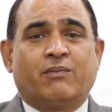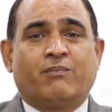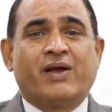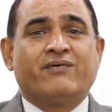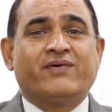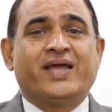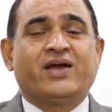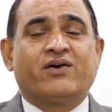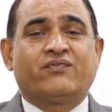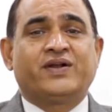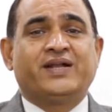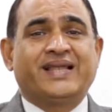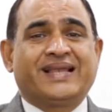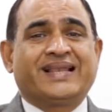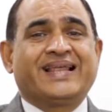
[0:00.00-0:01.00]
by way of a
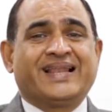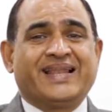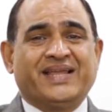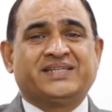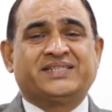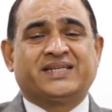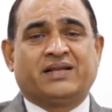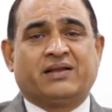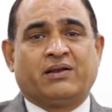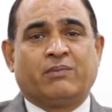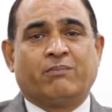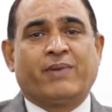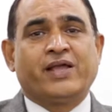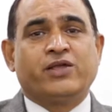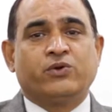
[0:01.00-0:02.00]
declaration
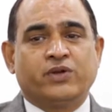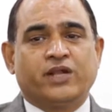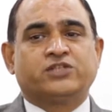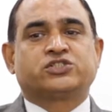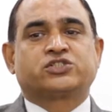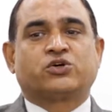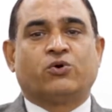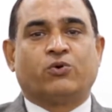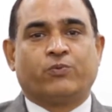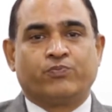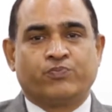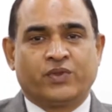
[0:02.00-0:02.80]
by UNESCO.